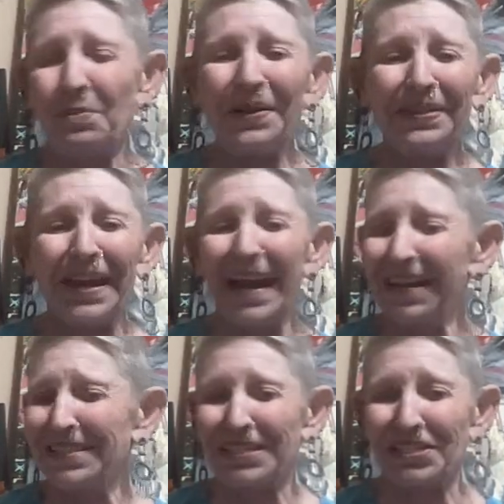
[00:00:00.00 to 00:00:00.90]
what the
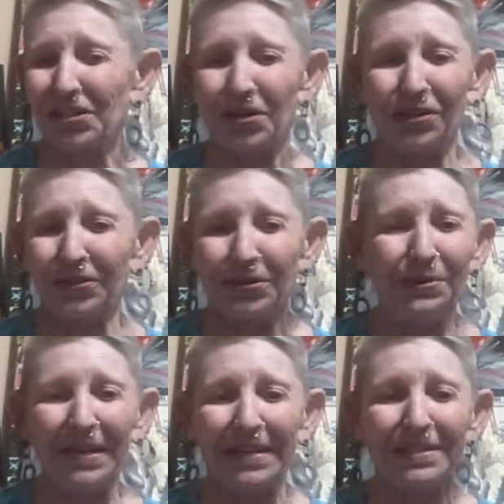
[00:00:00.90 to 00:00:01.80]
heck is this girl
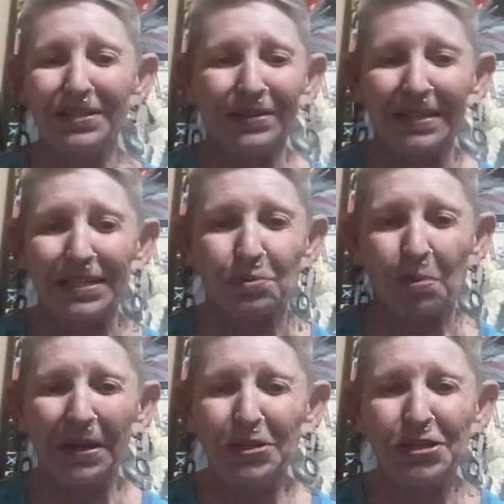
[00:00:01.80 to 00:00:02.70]
doing to these
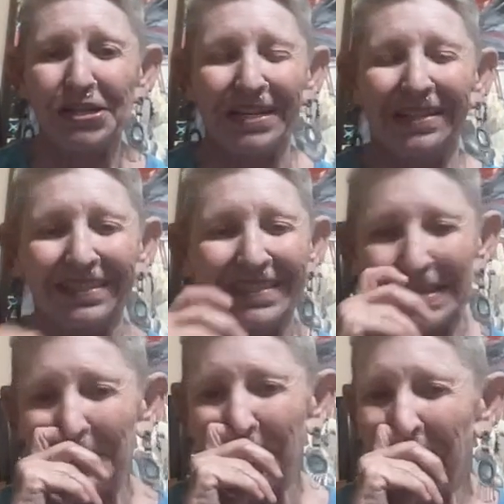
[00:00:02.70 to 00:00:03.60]
windshields?